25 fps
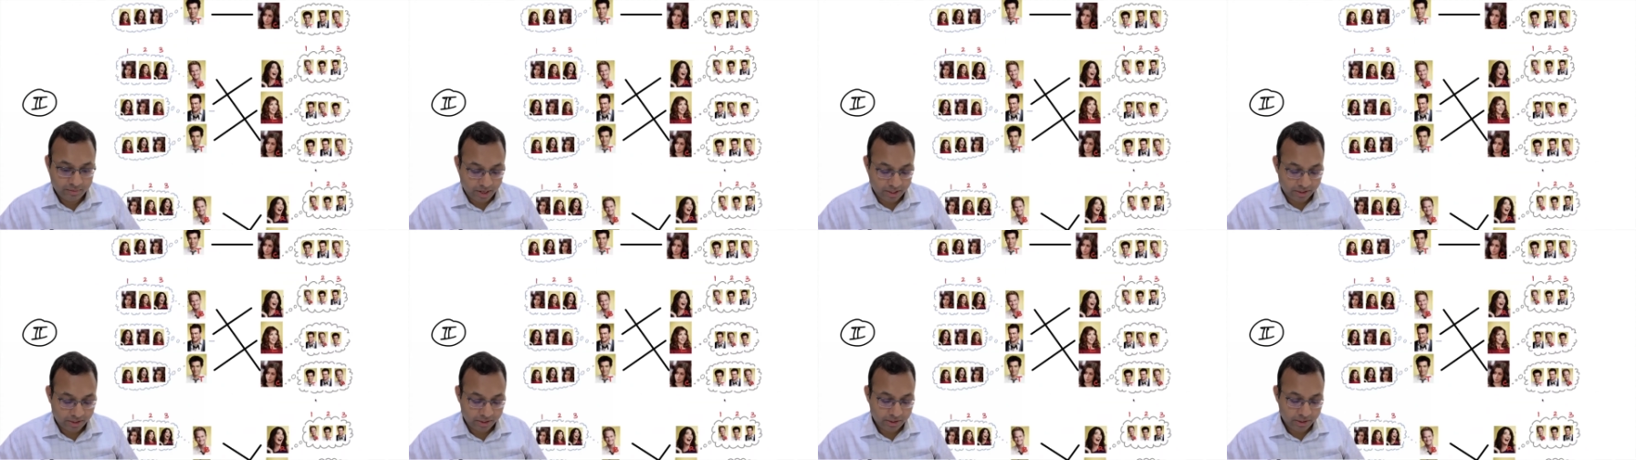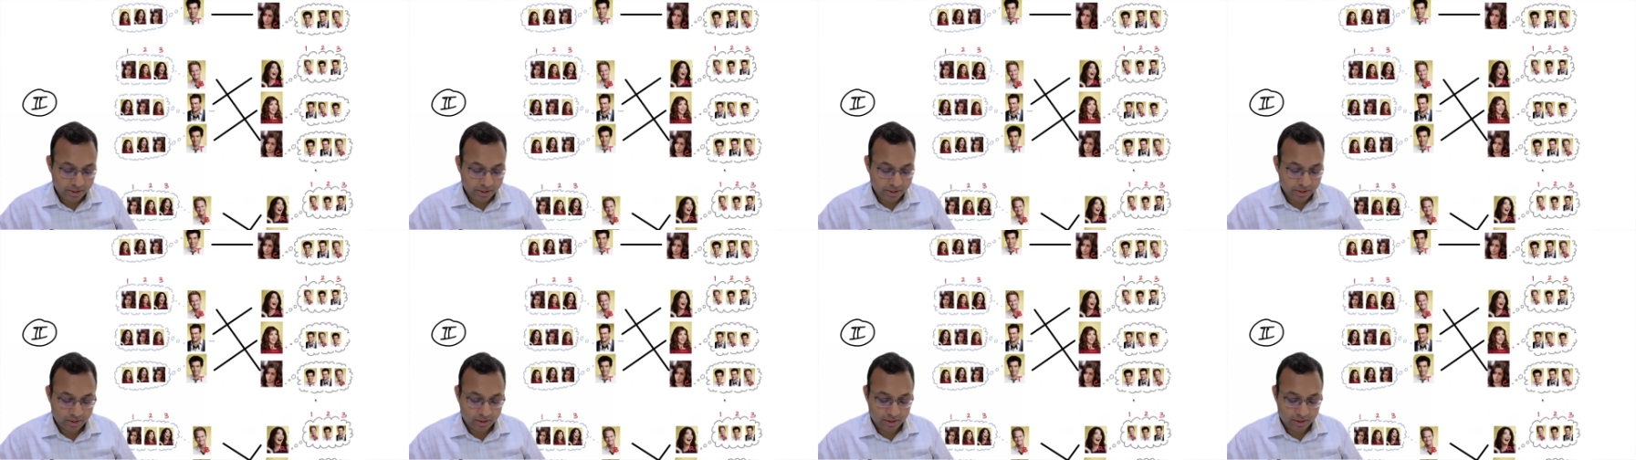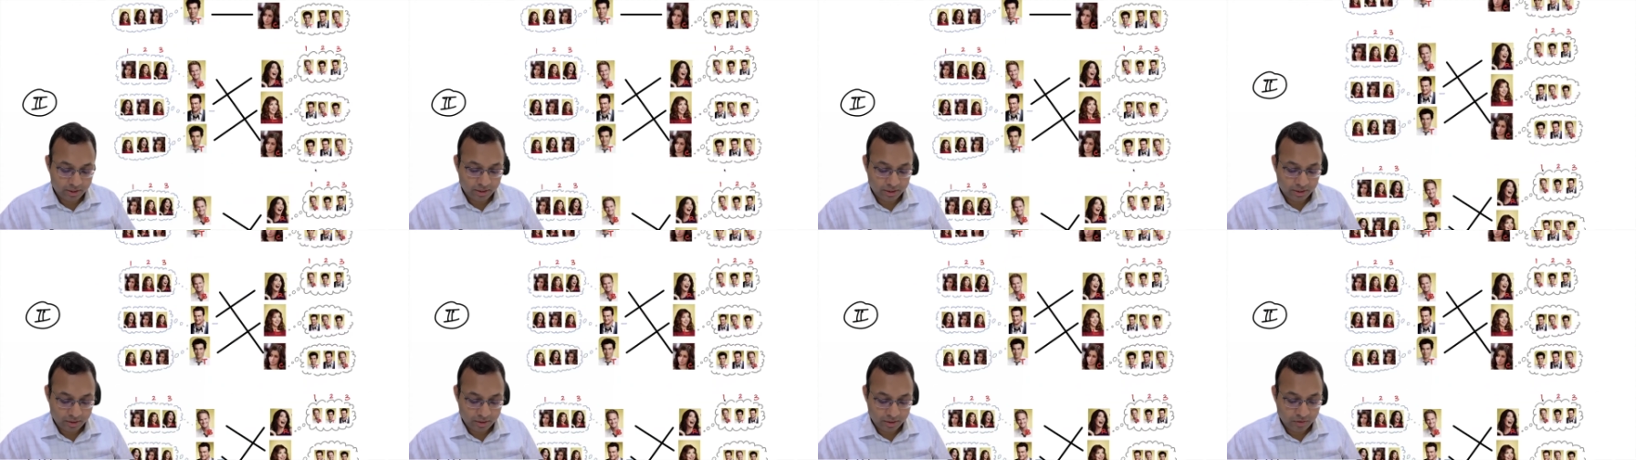matching
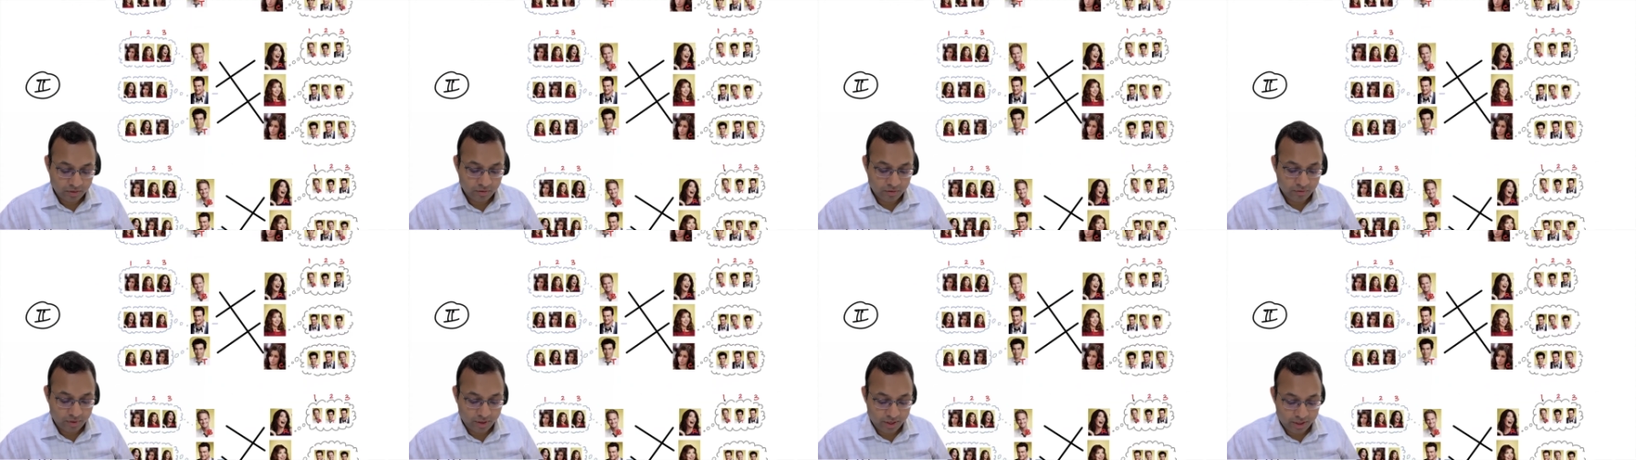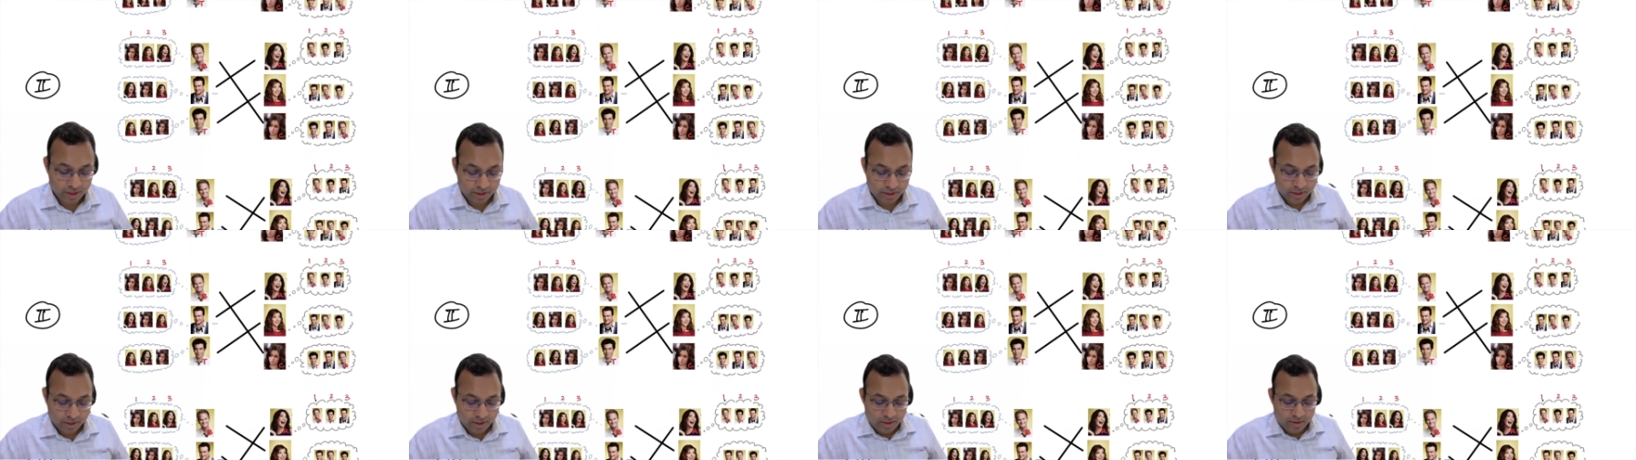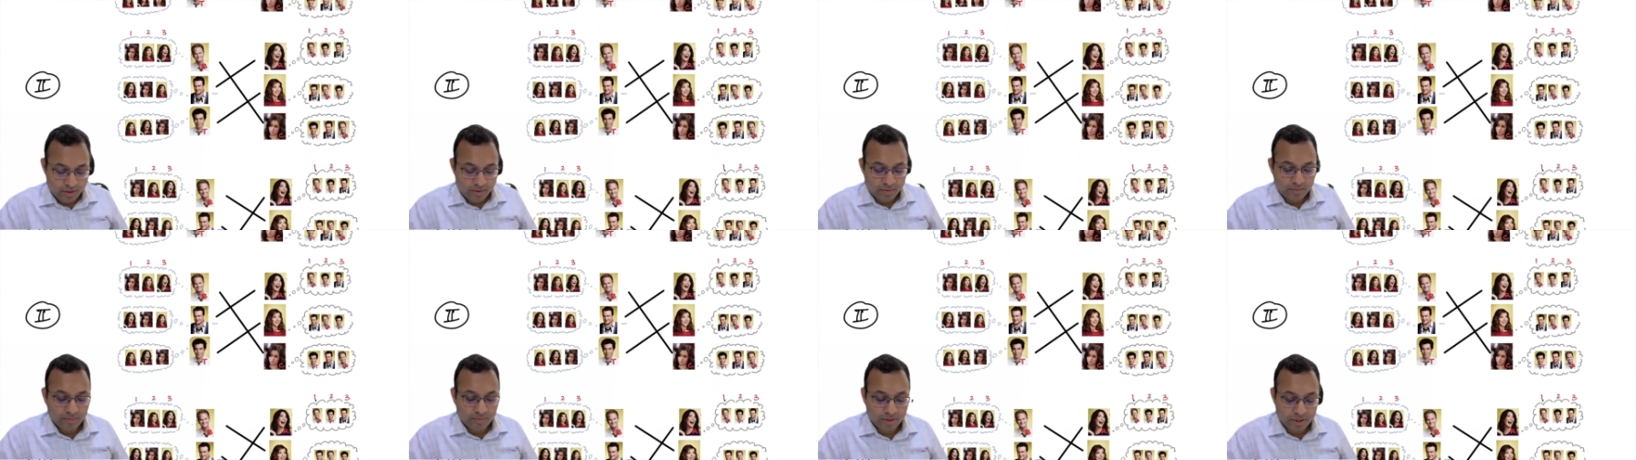where
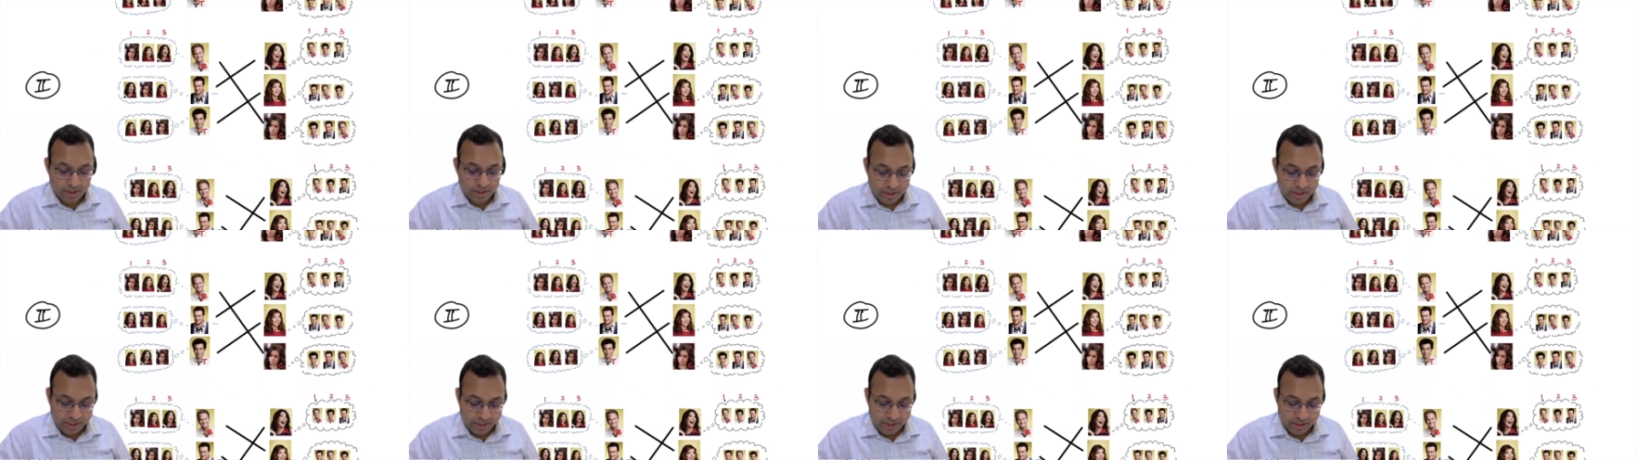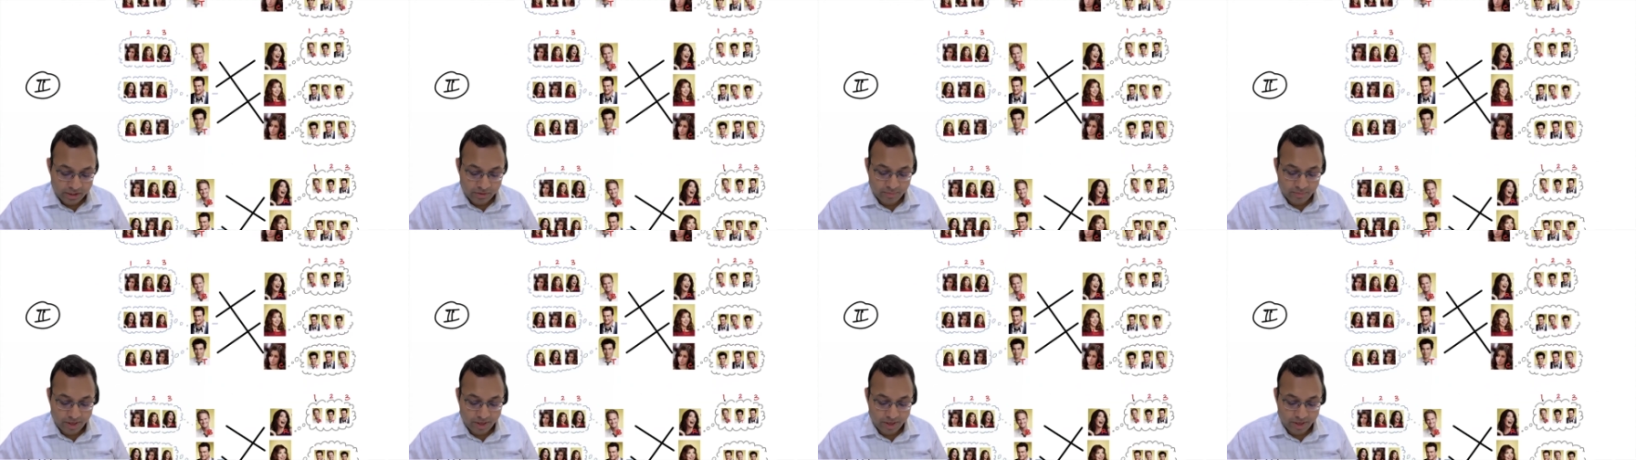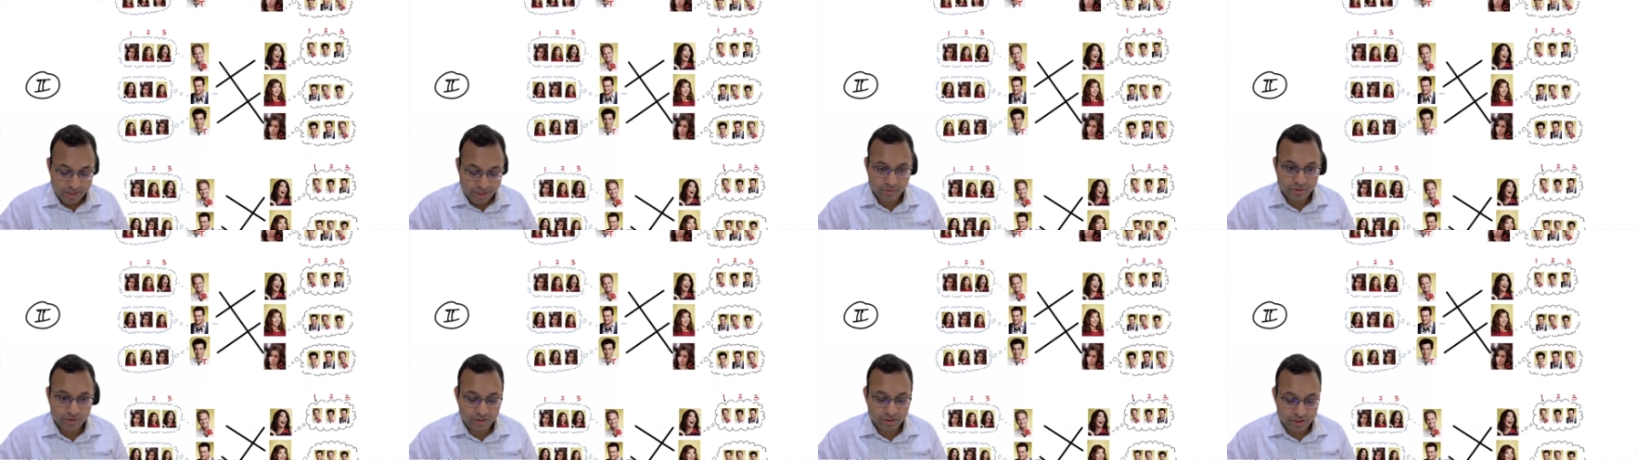Barney is
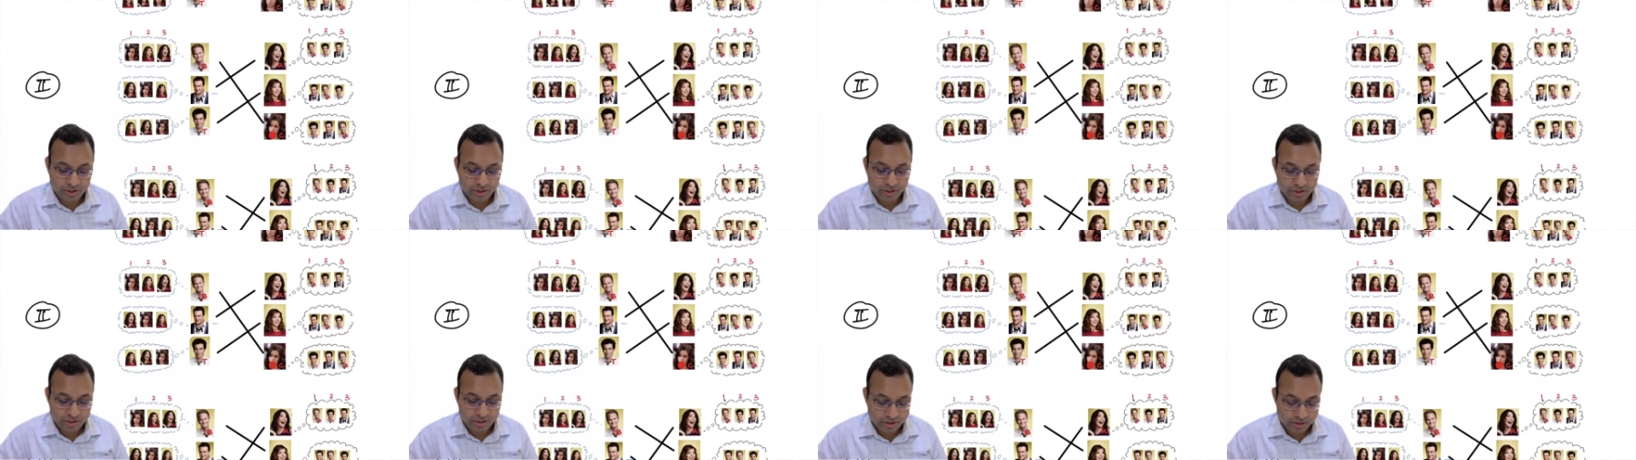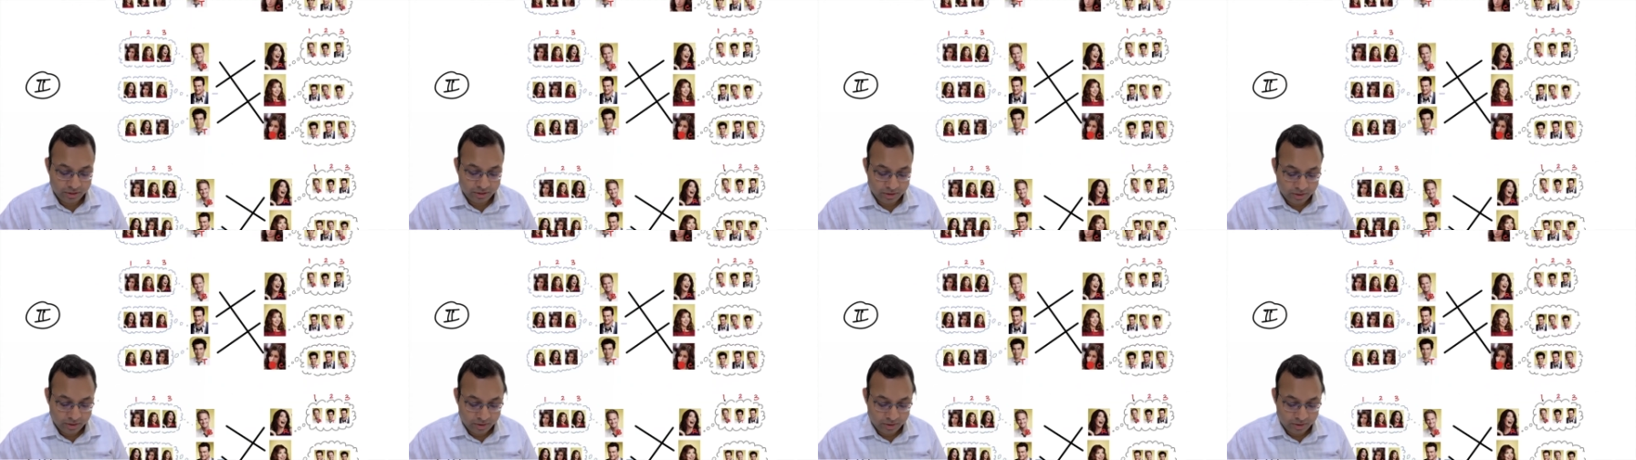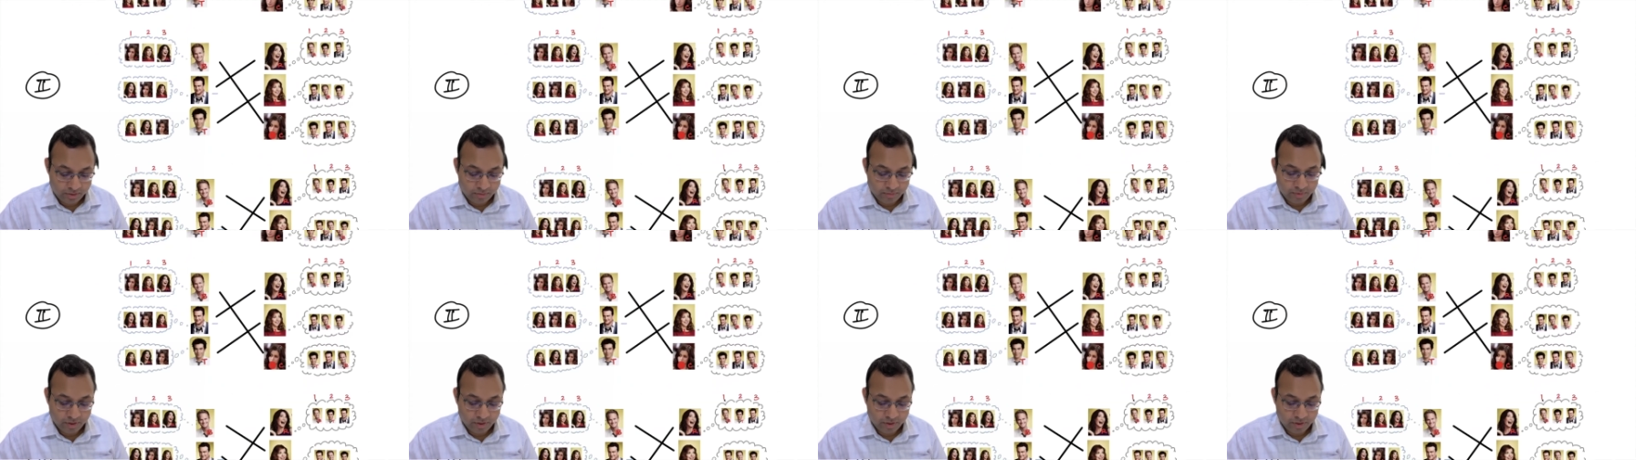matched with Christian,